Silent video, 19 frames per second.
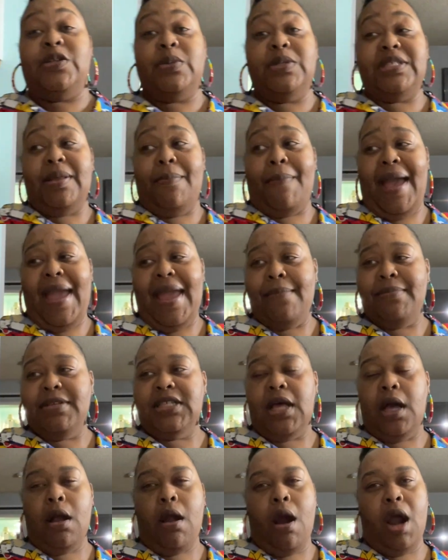was in my
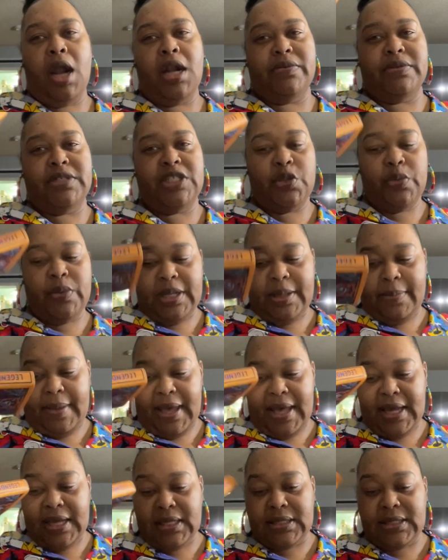Amazon cart. It was twenty
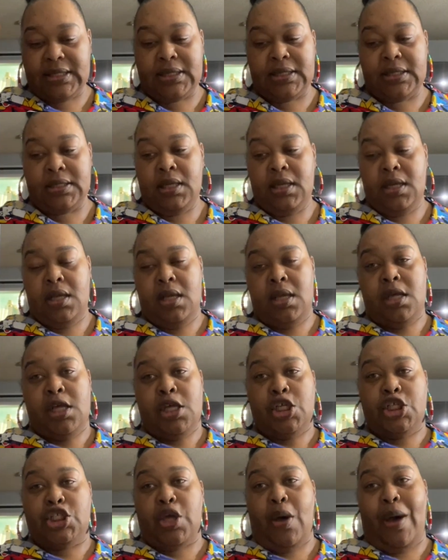bucks.
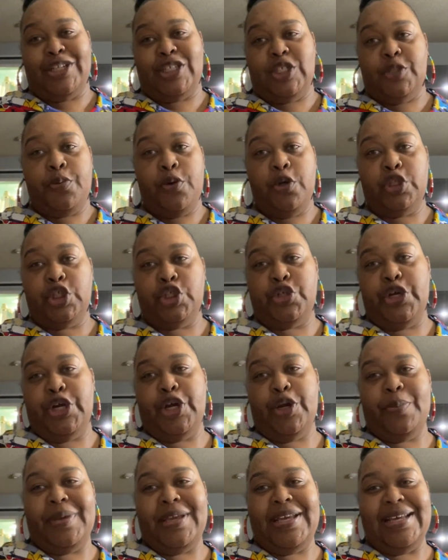So I just pulled the
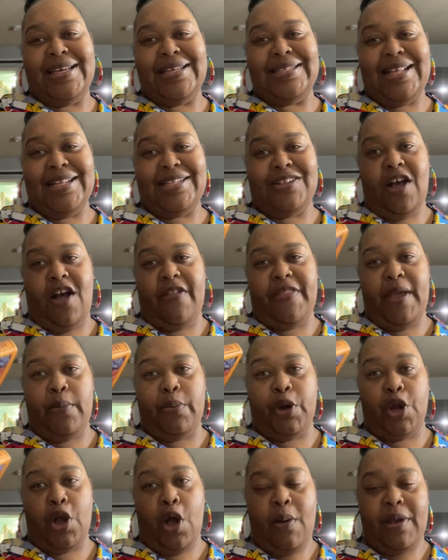trigger because I saw they
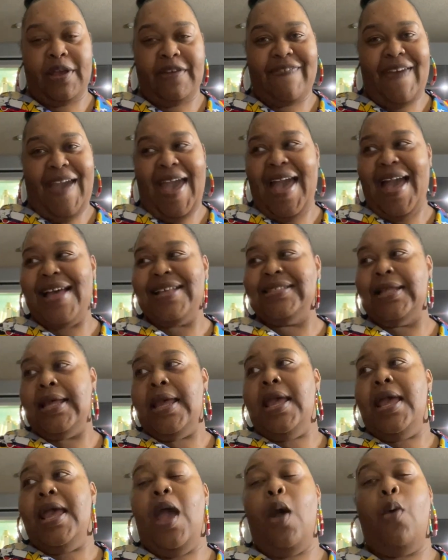were going fast.
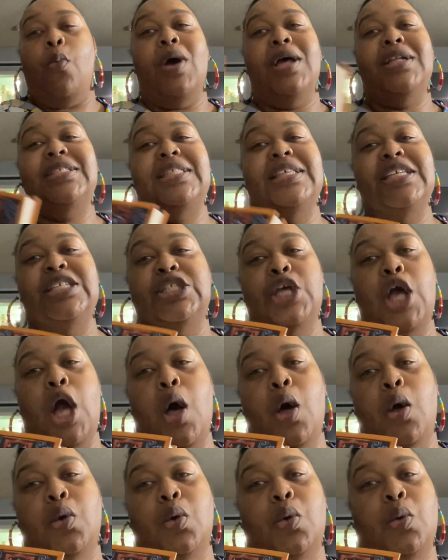And once these
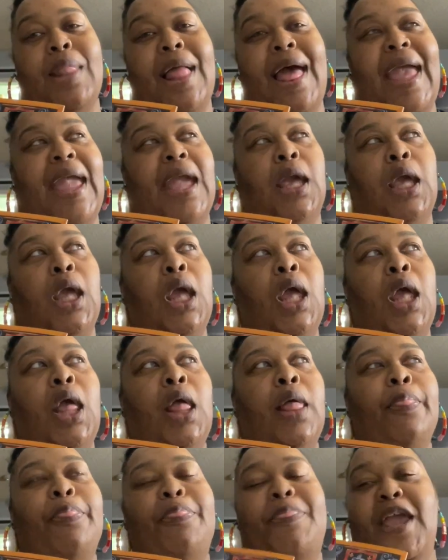go, like,
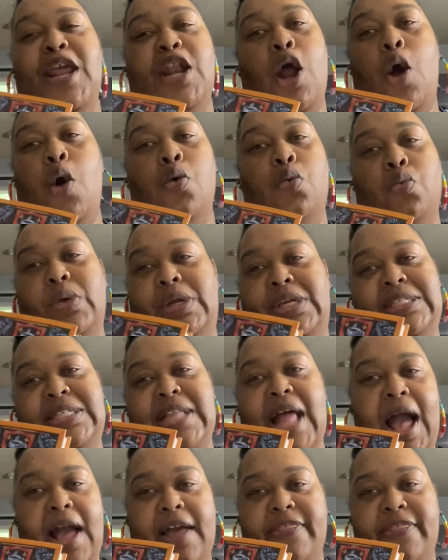they don't restock